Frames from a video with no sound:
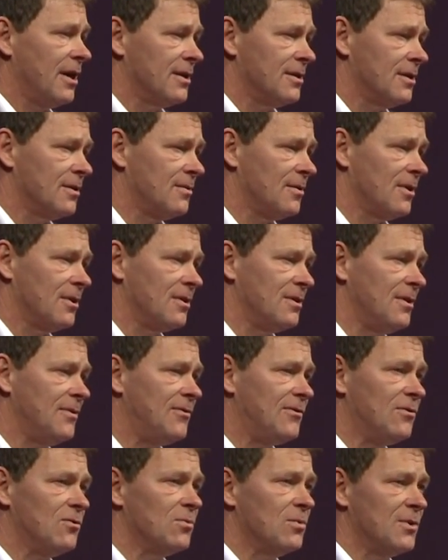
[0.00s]
And it, it,
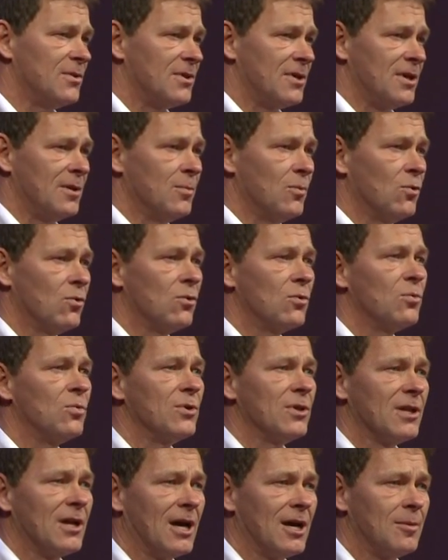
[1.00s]
leaves you with a more
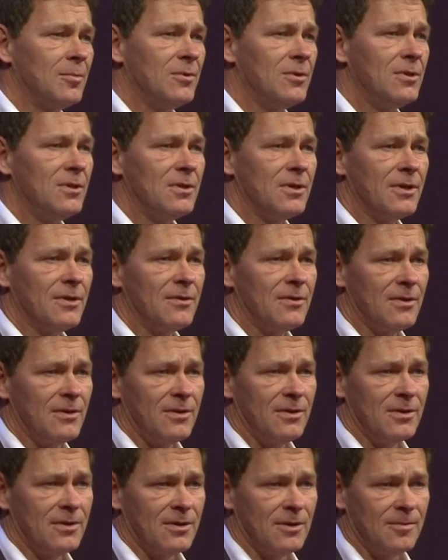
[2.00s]
reliable and
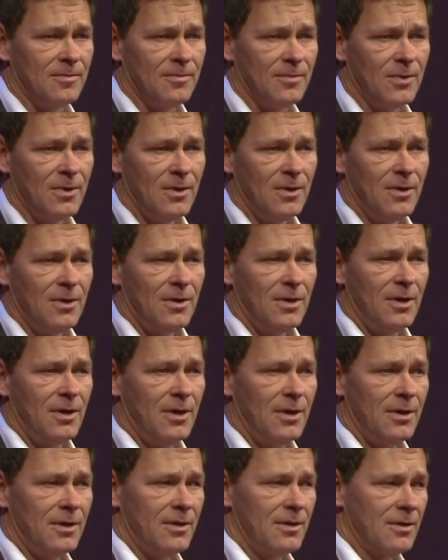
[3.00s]
a, um,
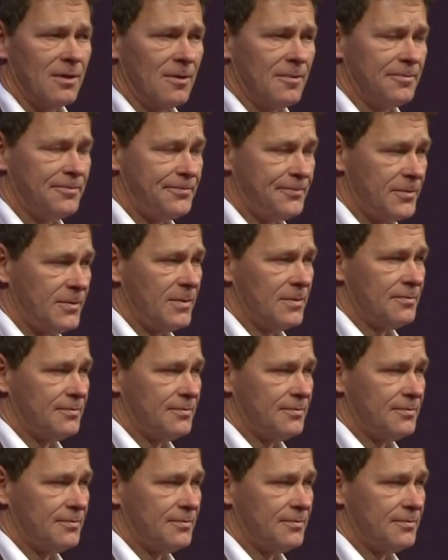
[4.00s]
a, um,